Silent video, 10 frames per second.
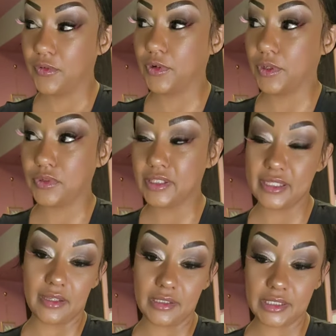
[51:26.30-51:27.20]
for a
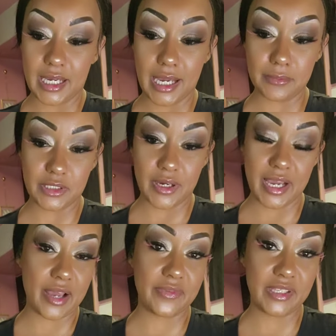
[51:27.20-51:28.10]
really long time, so I
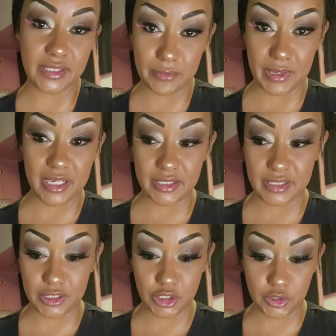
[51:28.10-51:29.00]
have these
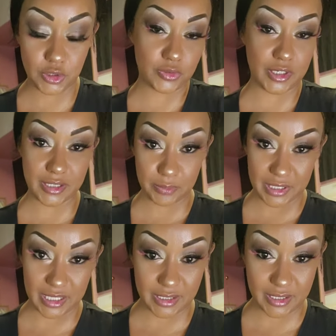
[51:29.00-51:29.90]
amazing juice
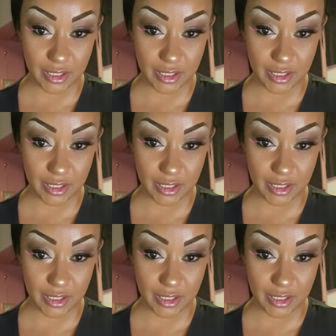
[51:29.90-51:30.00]
recipes.